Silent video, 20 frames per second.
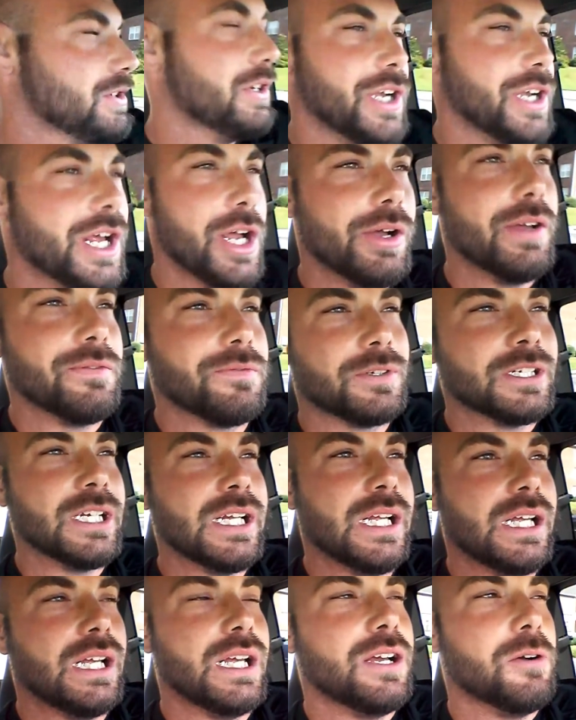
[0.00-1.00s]
You know,
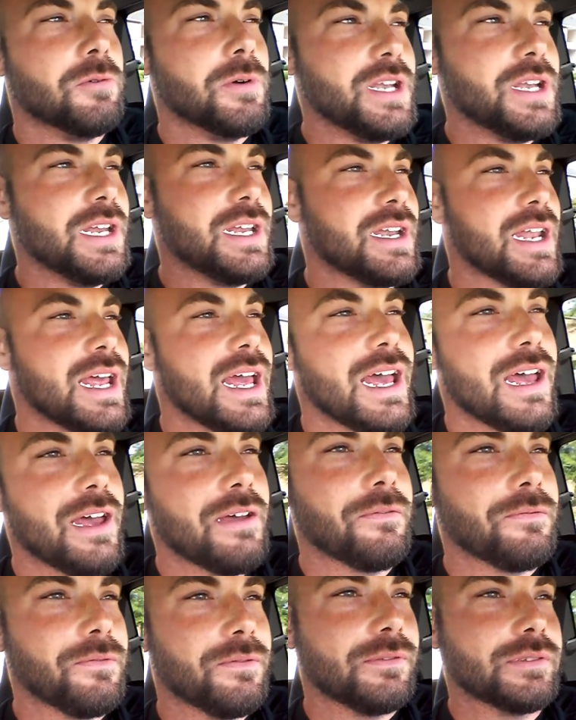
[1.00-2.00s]
if we didn't
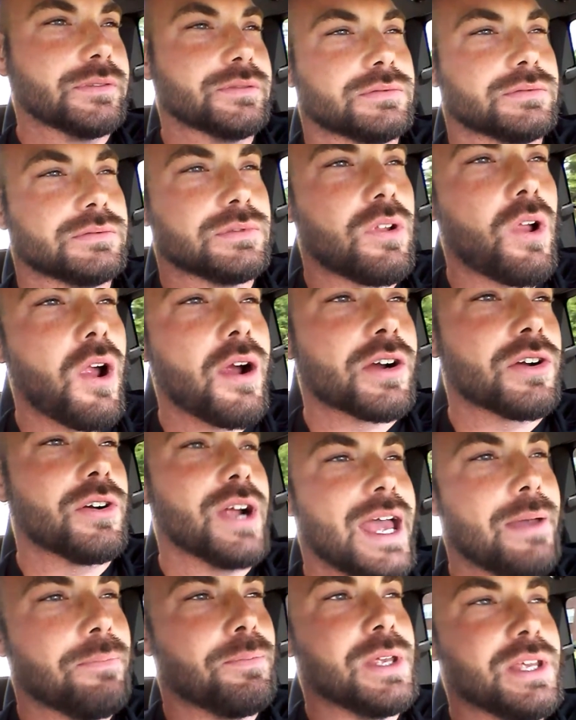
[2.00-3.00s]
have
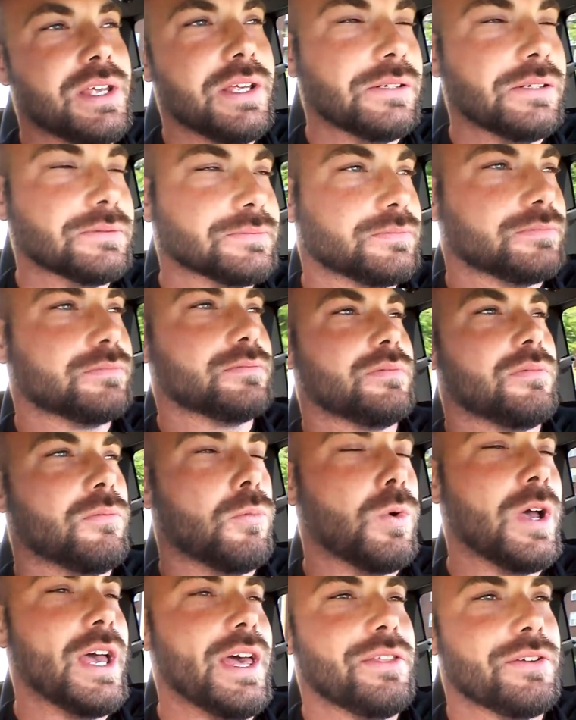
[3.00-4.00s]
crappy
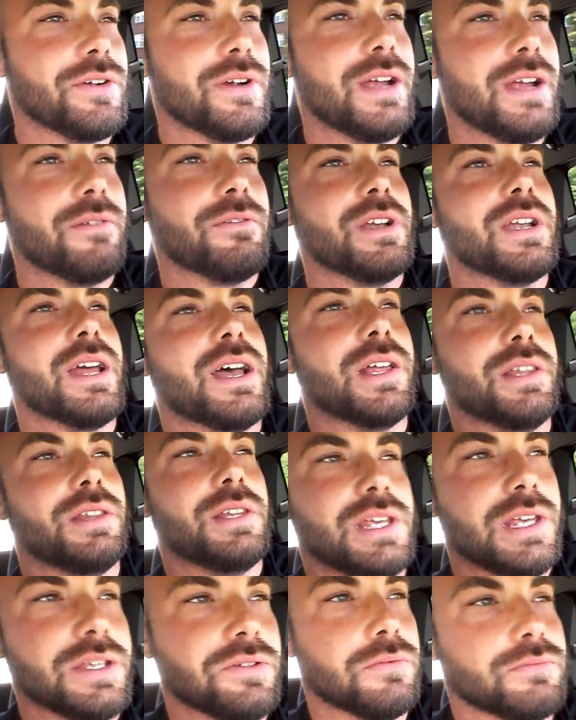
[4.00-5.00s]
weather every now and
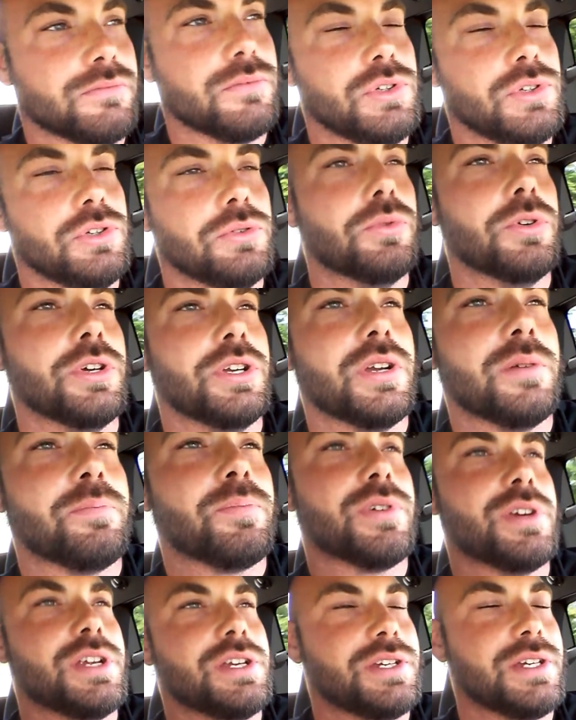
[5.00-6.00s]
then, you wouldn't
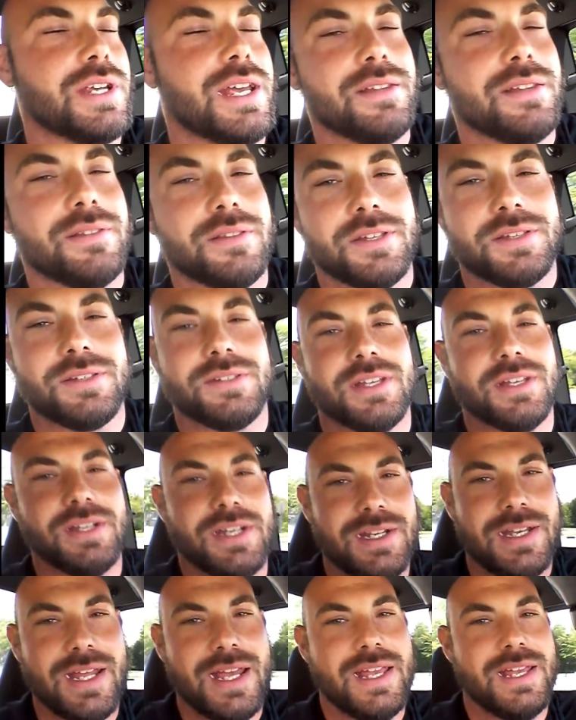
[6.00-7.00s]
appreciate the
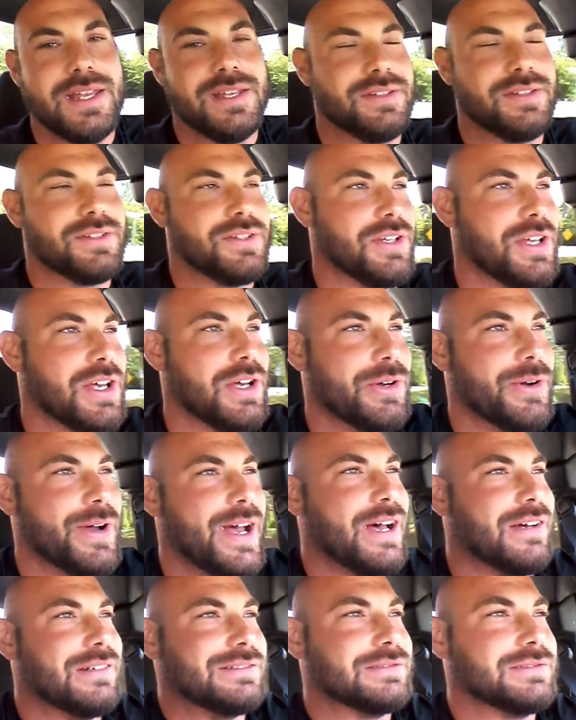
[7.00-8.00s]
sunny days to go
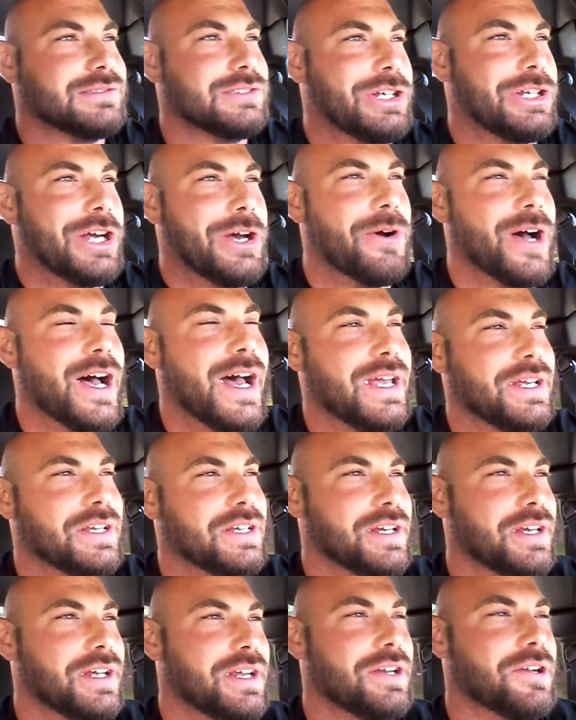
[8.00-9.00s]
out and go
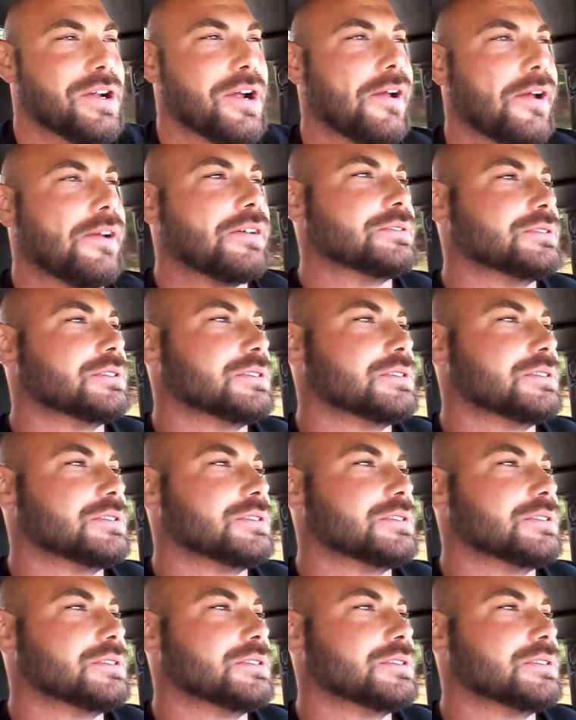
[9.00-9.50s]
hiking, or,